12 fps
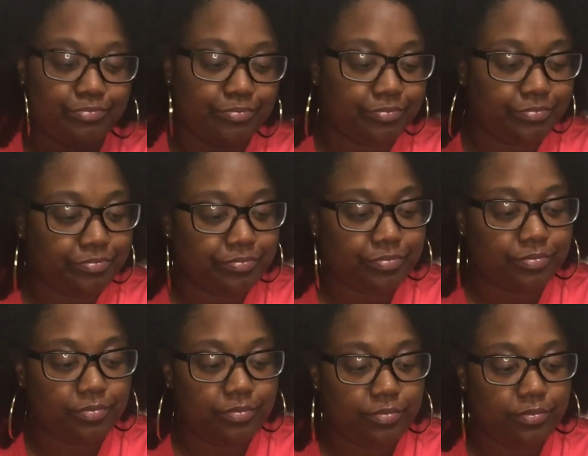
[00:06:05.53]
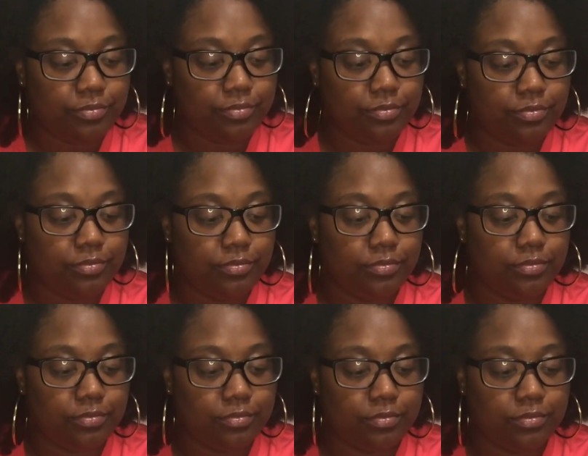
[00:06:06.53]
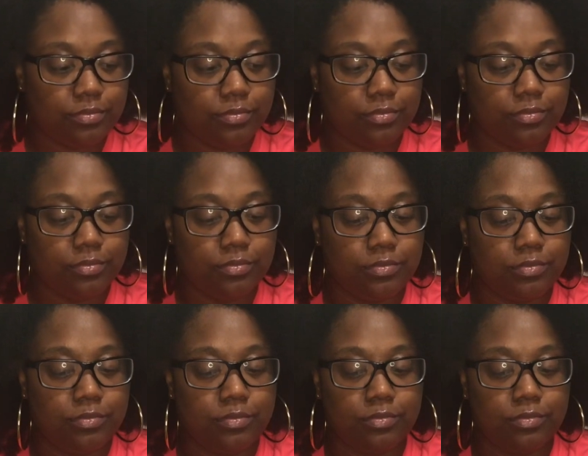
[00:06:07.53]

(silence)